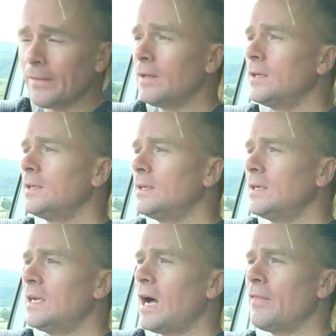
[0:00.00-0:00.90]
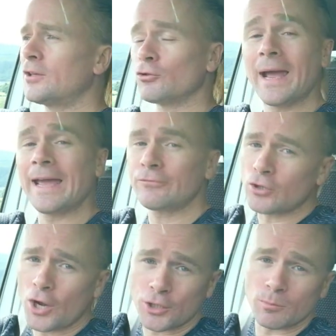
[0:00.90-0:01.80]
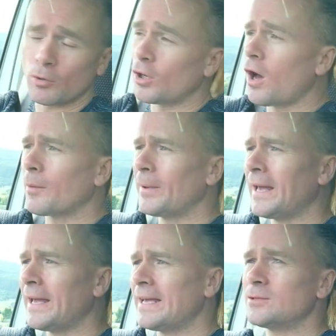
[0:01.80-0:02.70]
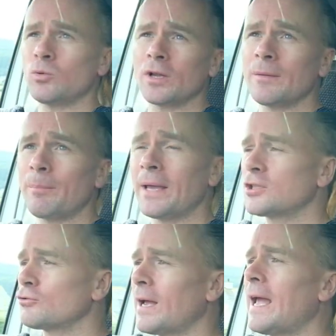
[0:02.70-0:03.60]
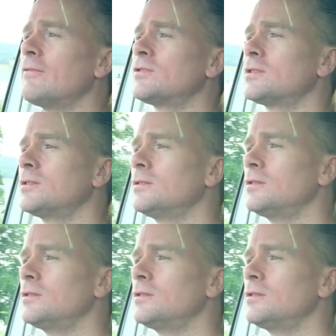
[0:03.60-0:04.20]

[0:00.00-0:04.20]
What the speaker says: And the drive down to Murlough Bay is one of the best drives